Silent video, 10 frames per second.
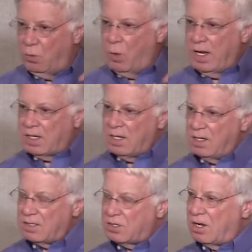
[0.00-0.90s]
an awakening
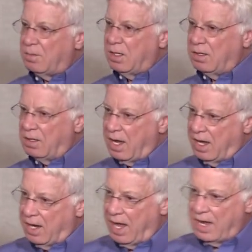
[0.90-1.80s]
that's coming,
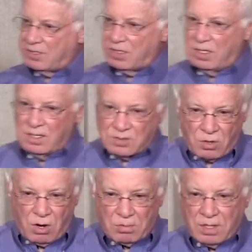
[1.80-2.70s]
and as it's
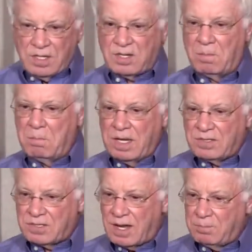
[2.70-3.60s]
already
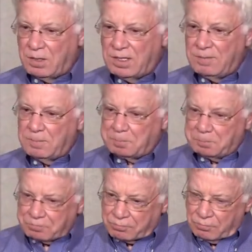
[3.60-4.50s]
commenced, I believe,
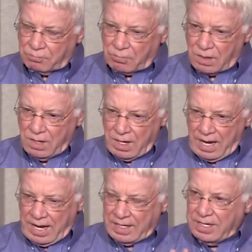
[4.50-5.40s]

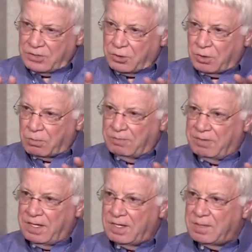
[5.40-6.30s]
and He's going to
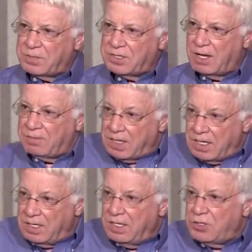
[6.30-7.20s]
reveal Himself
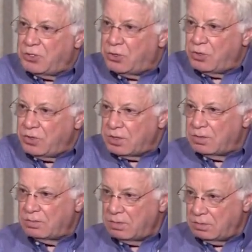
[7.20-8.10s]
in His church,
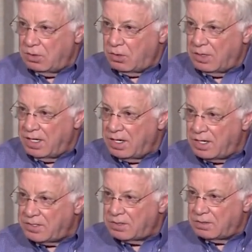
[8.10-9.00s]
you know, in
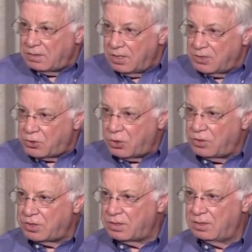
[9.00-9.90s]
us, His
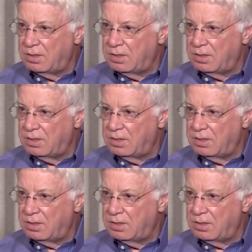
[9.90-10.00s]
church.